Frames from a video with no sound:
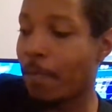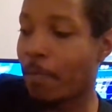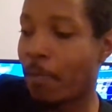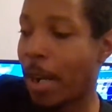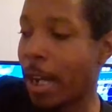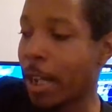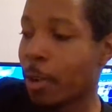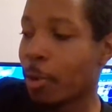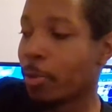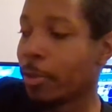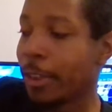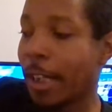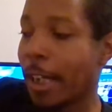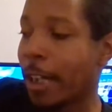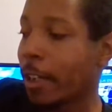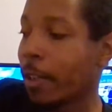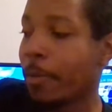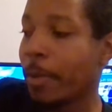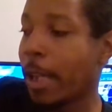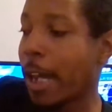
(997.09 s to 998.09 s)
Michael is
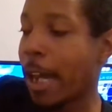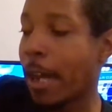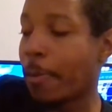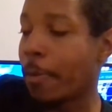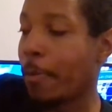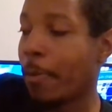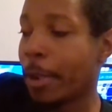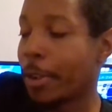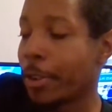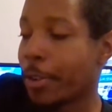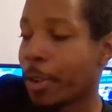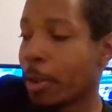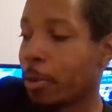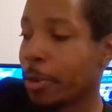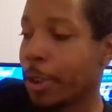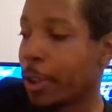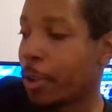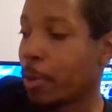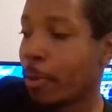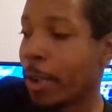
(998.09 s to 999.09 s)
not going to be happy about this whole
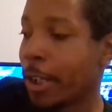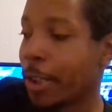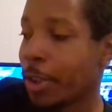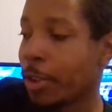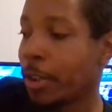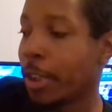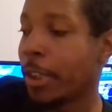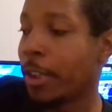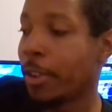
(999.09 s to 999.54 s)
situation,